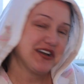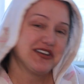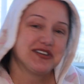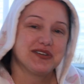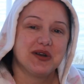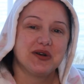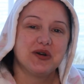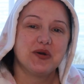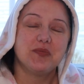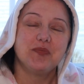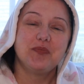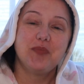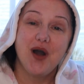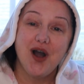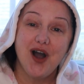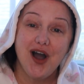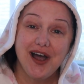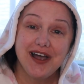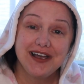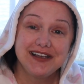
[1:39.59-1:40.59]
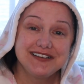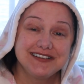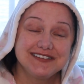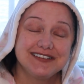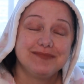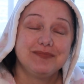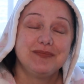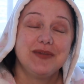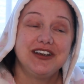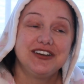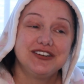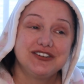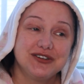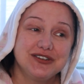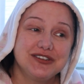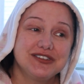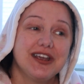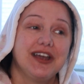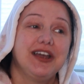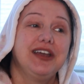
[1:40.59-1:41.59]
So pause, make your
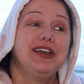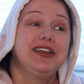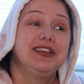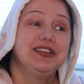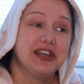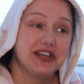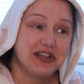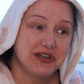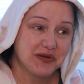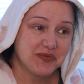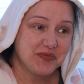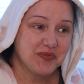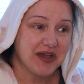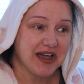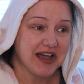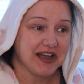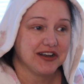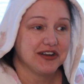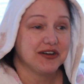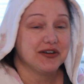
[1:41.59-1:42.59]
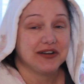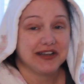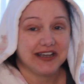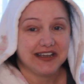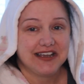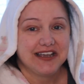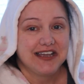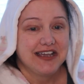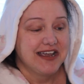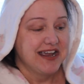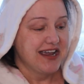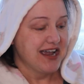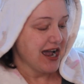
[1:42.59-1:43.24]
choice, then come back, okay?